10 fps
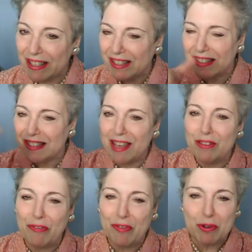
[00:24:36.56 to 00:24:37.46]
That's in
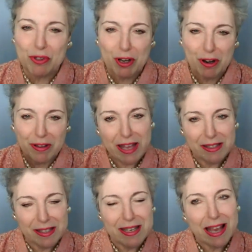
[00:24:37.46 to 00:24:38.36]
the future.
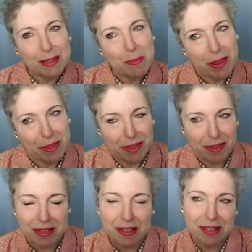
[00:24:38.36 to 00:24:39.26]
That's next month.
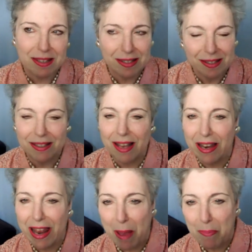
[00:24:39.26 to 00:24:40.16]
That's
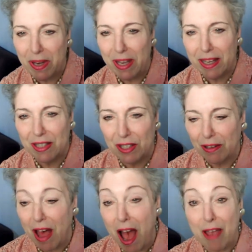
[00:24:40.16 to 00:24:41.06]
not happening
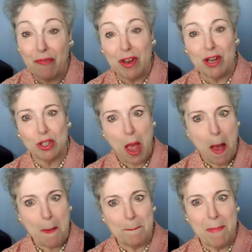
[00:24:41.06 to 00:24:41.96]
until I finish
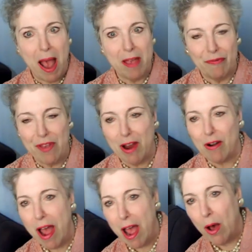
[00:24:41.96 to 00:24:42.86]
my
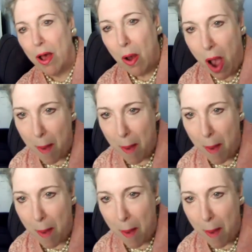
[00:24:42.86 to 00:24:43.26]
fair isle.